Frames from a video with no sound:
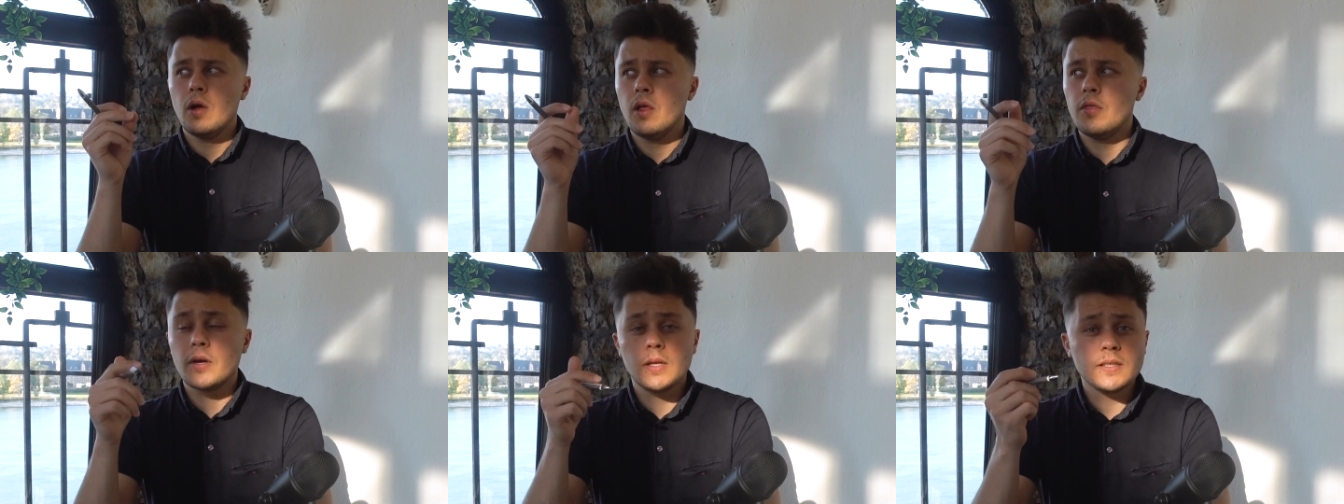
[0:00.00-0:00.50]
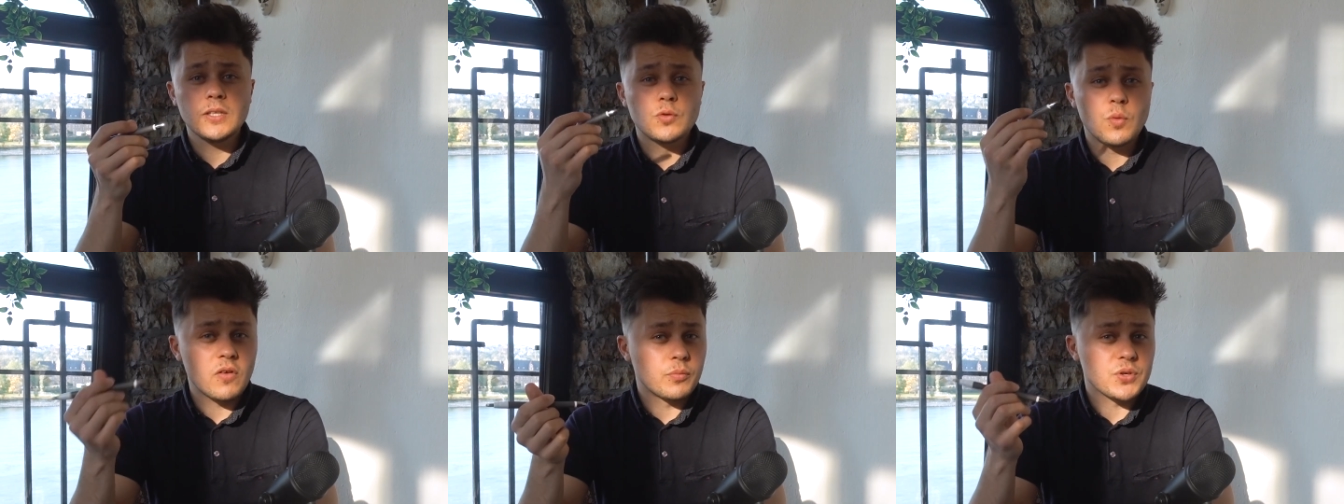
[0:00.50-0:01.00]
they're collecting
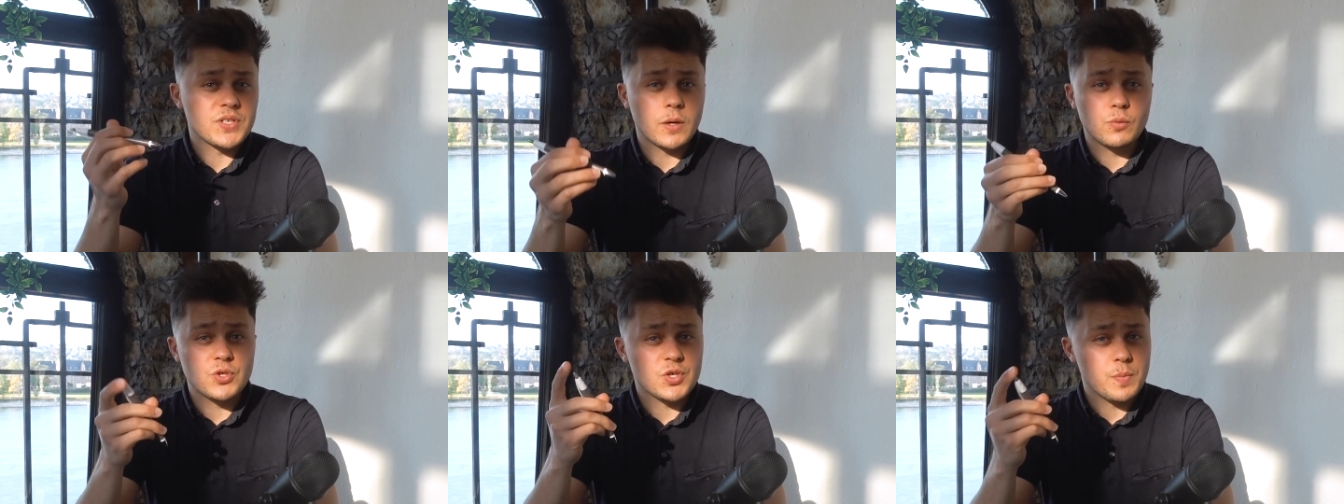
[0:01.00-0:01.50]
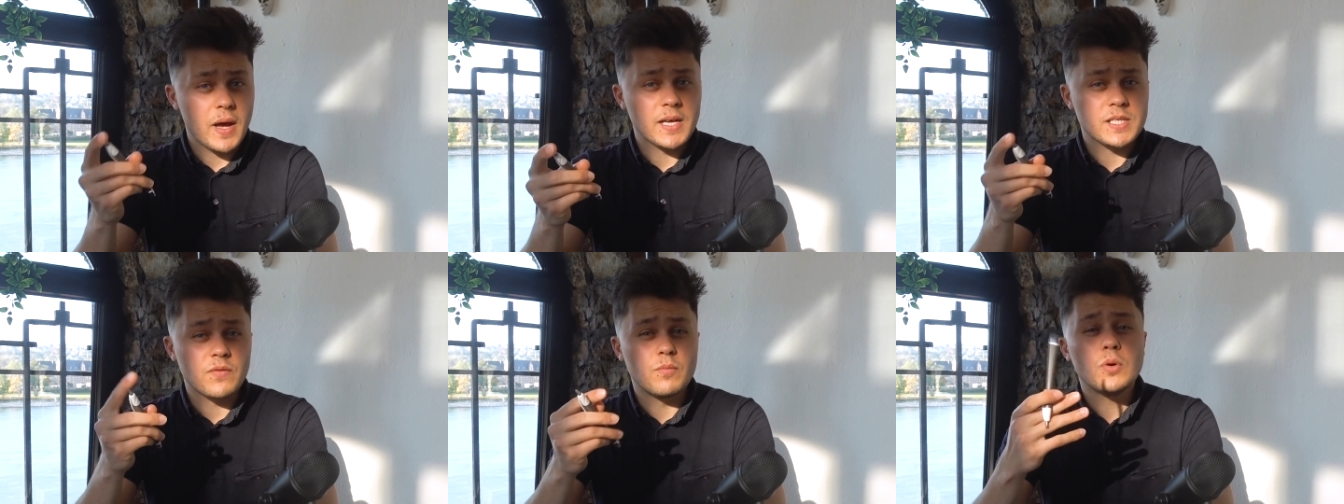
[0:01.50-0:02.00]
12%, which is
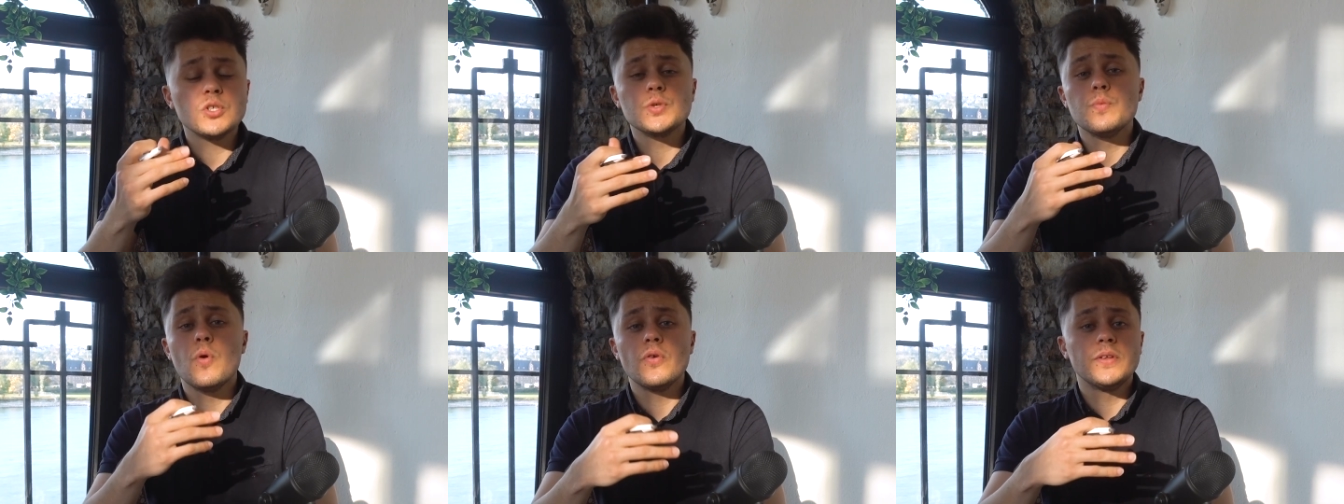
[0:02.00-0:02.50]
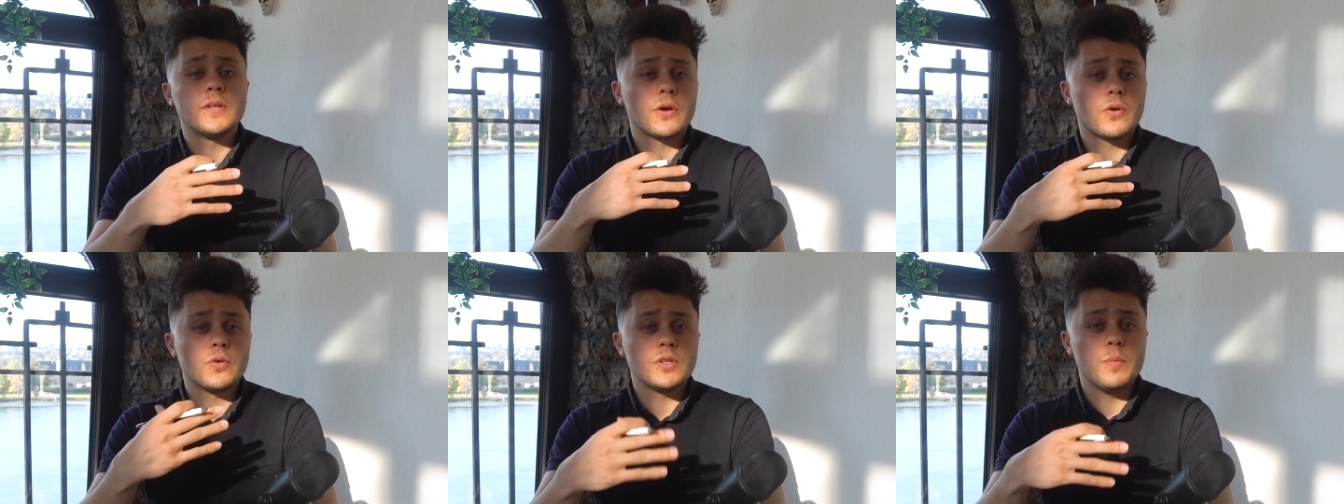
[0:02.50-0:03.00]
massive, much more than they're
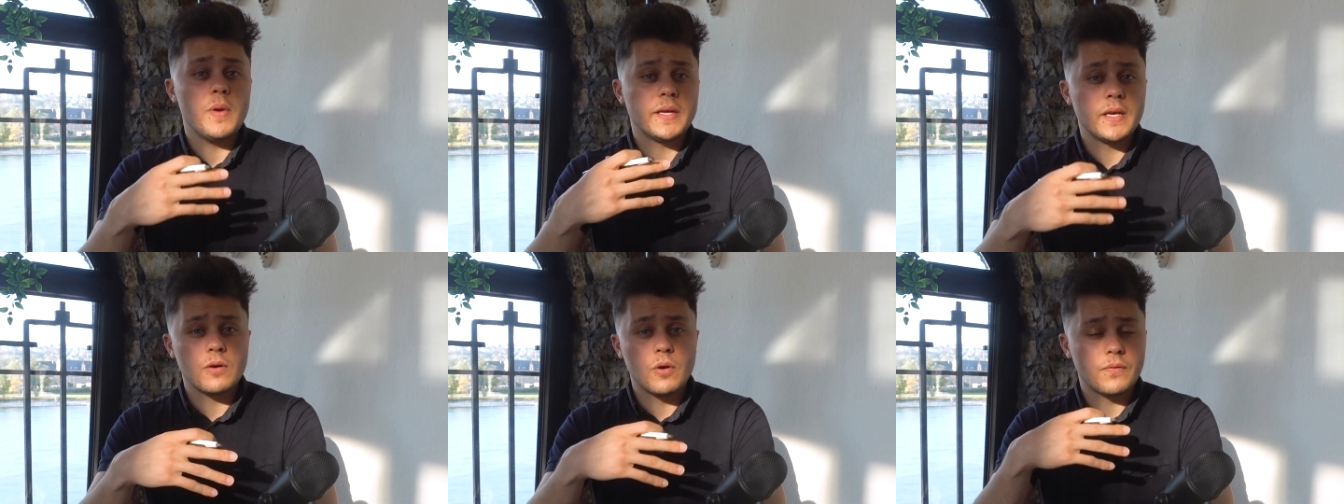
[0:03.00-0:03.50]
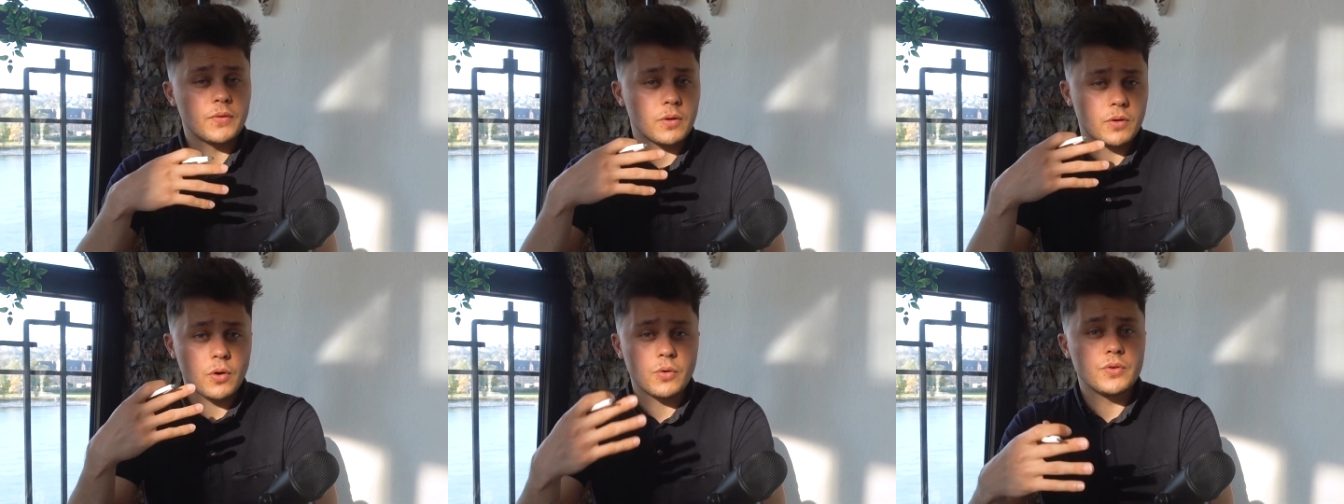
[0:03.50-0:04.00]
currently making off their
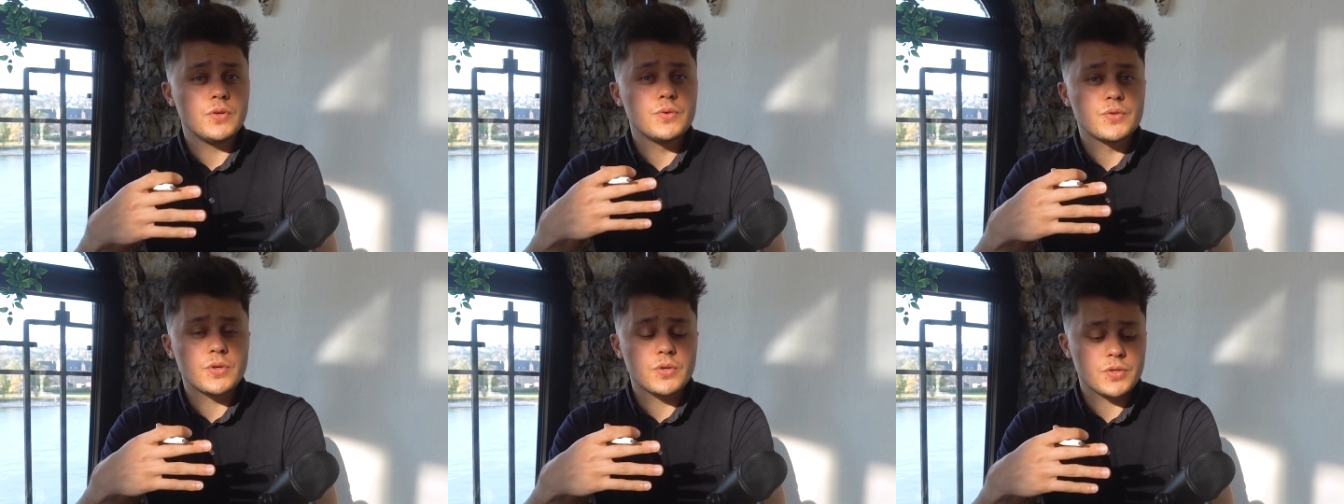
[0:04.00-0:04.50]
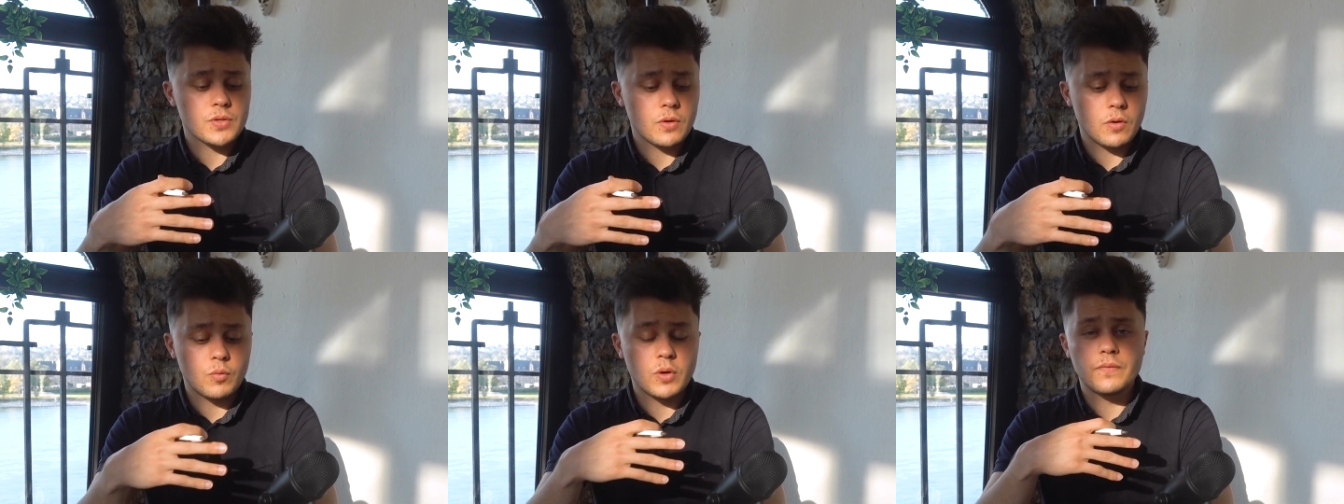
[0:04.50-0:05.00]
current users
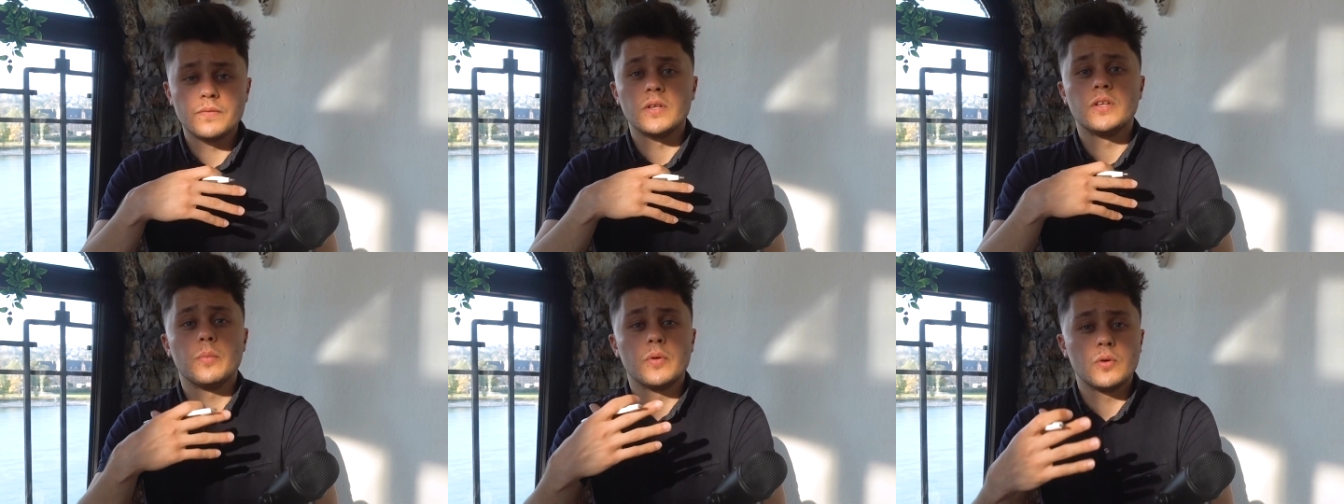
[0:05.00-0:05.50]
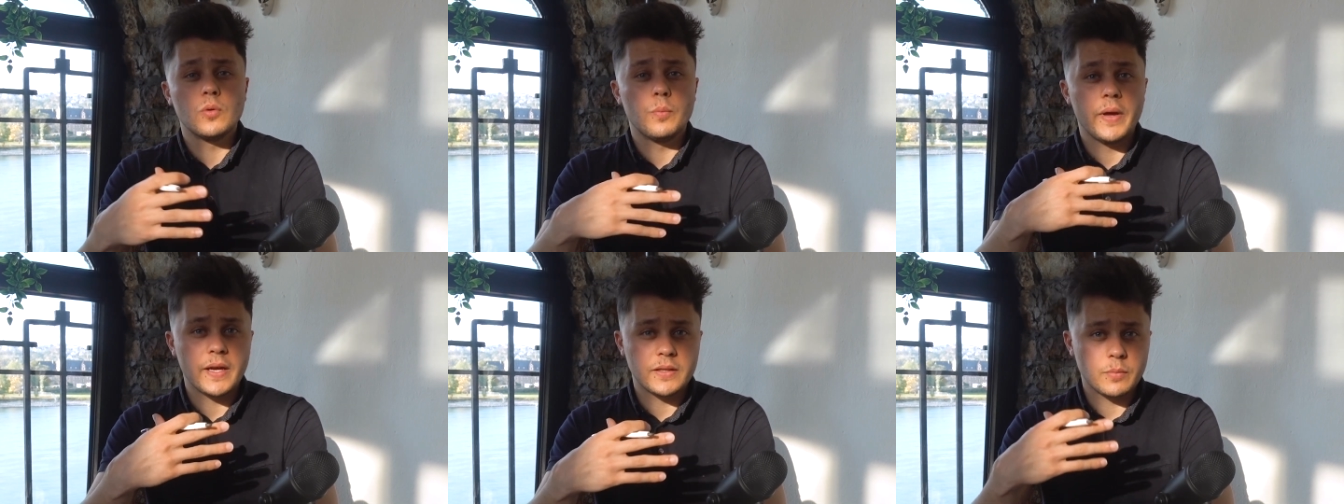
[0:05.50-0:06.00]
with the typical
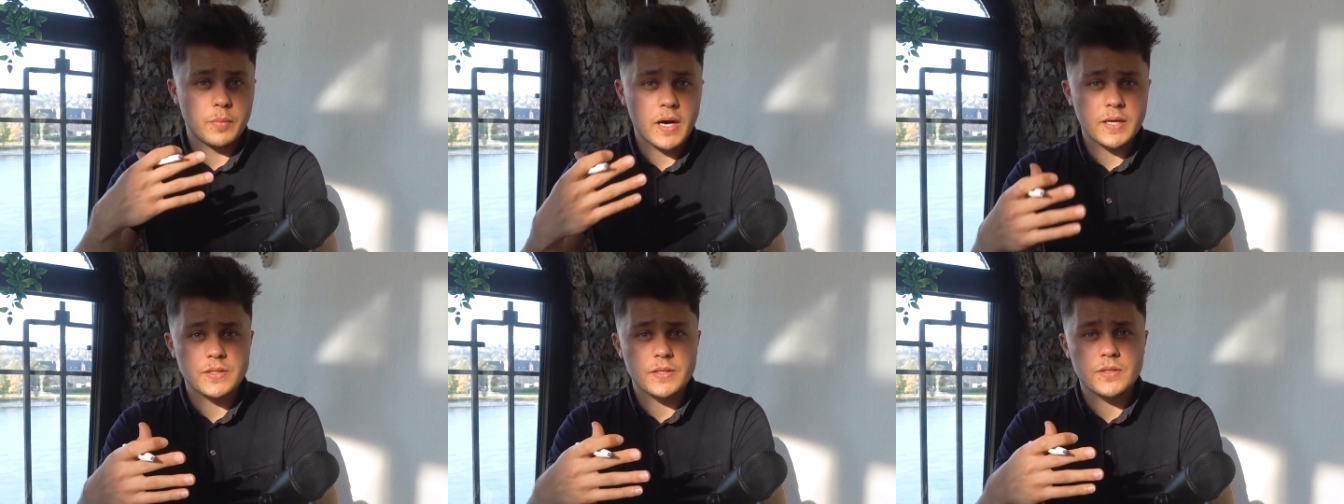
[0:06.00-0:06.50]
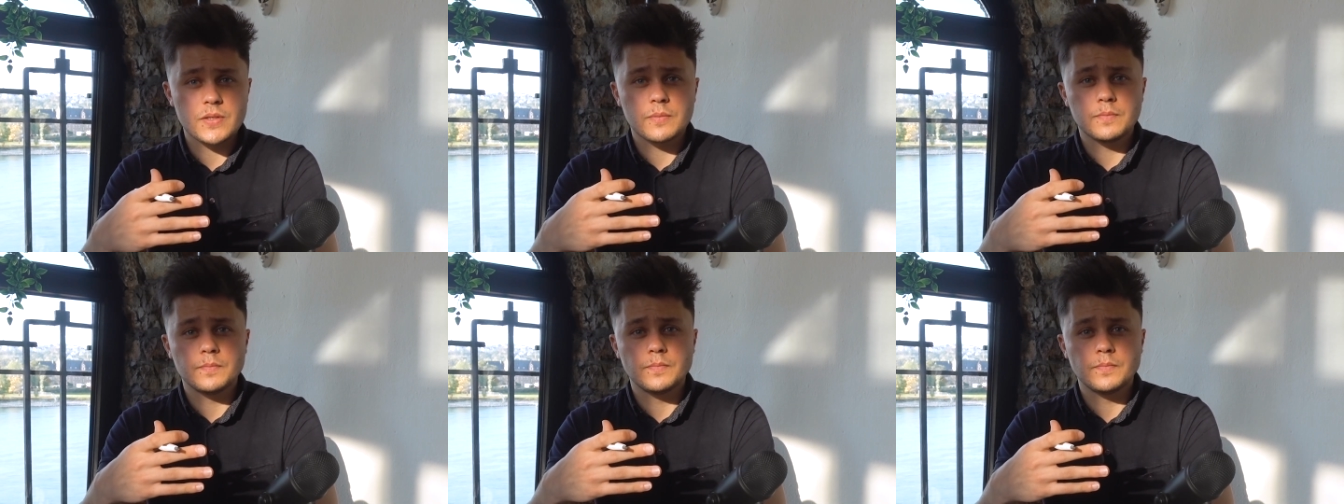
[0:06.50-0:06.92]
bank deposits.